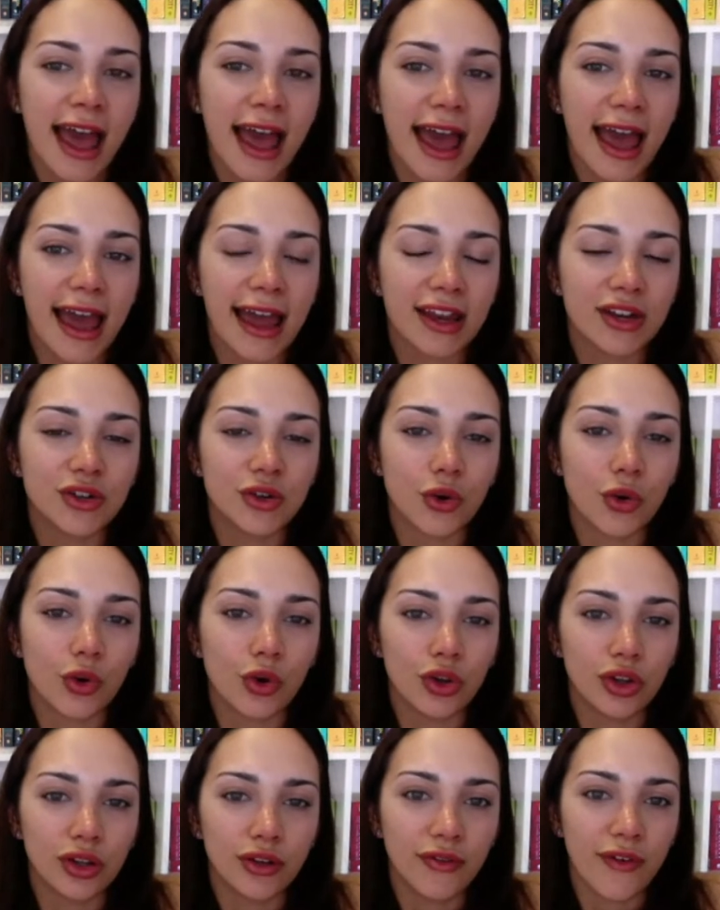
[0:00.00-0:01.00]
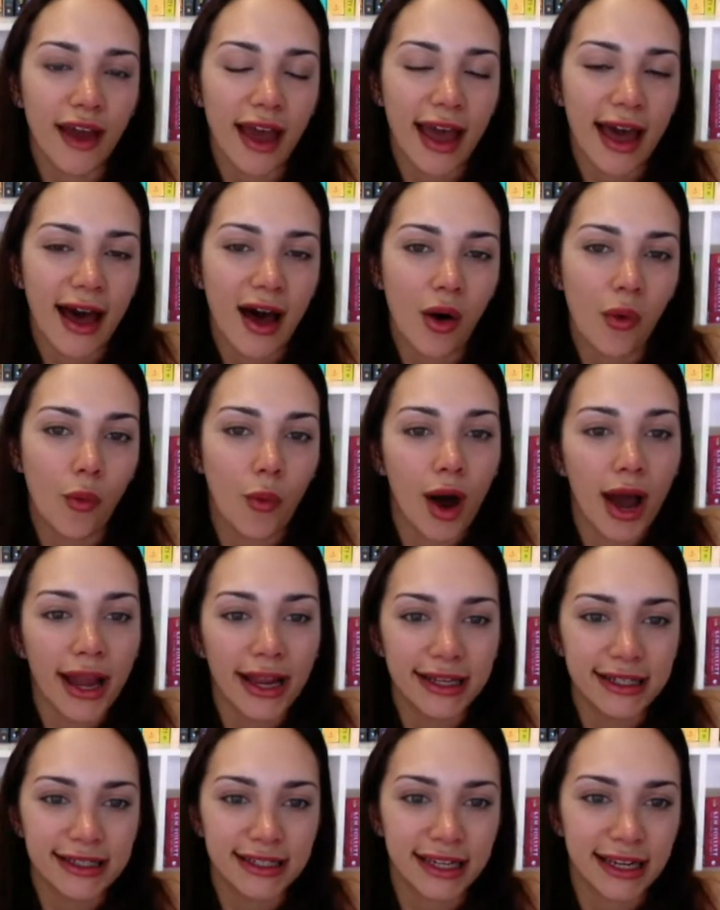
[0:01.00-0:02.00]
And all of our
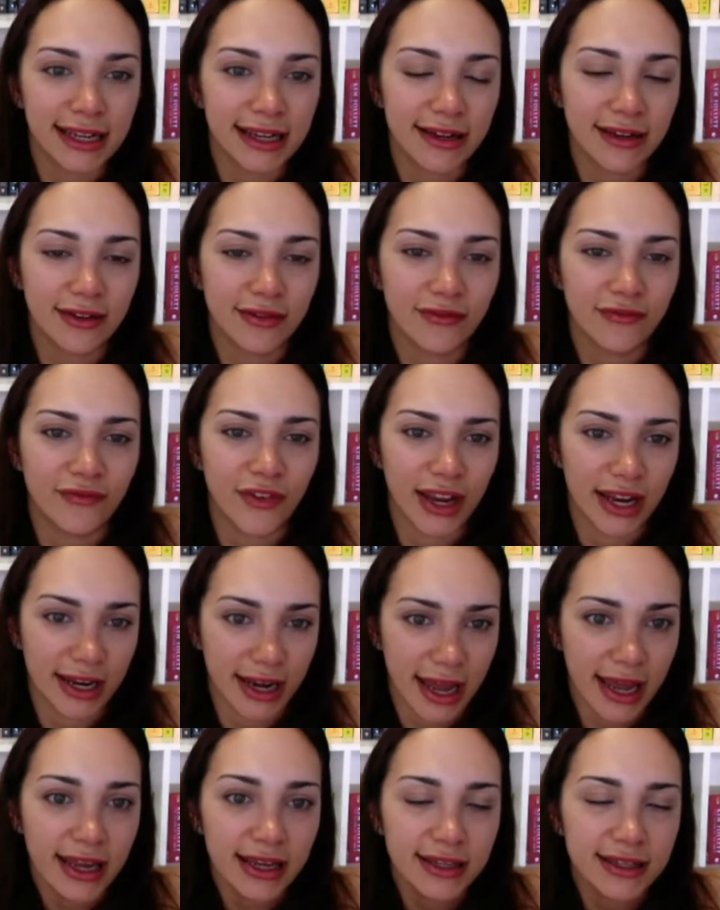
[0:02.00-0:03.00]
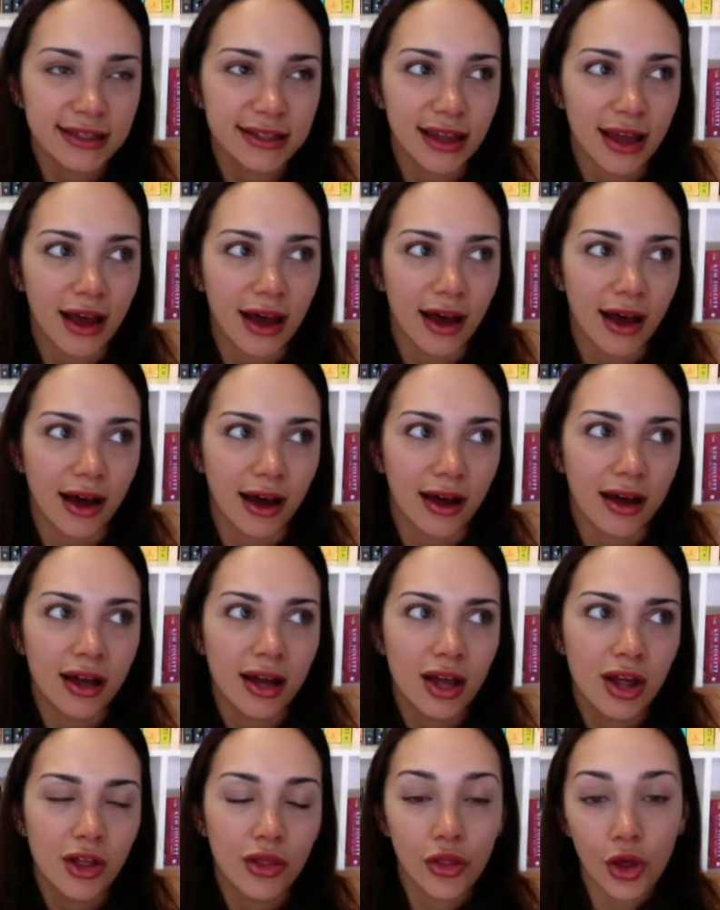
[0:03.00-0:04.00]
white tee V-necks are
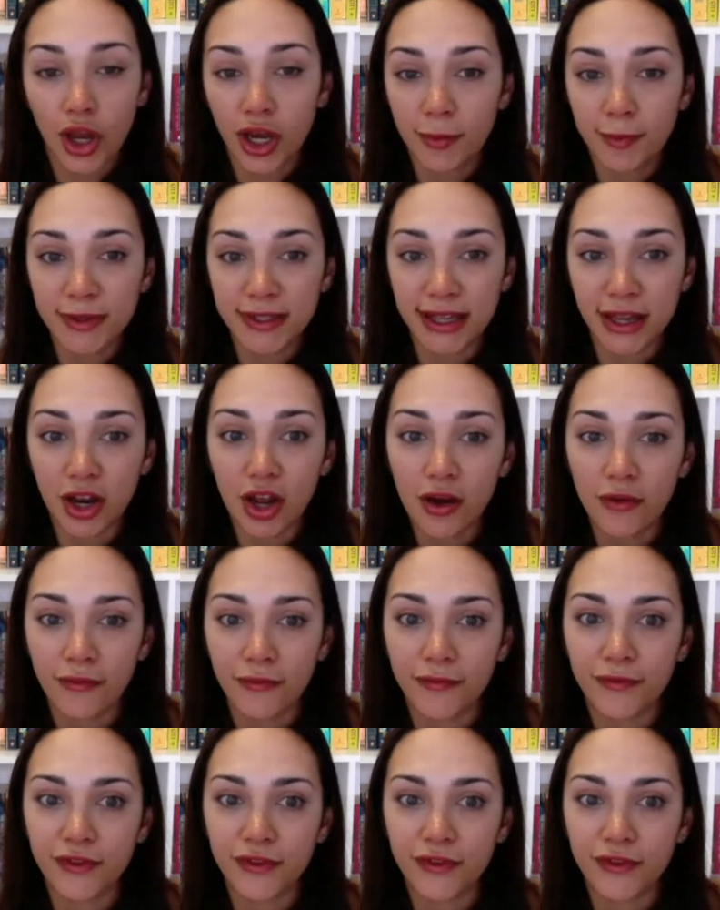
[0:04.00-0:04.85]
30% off.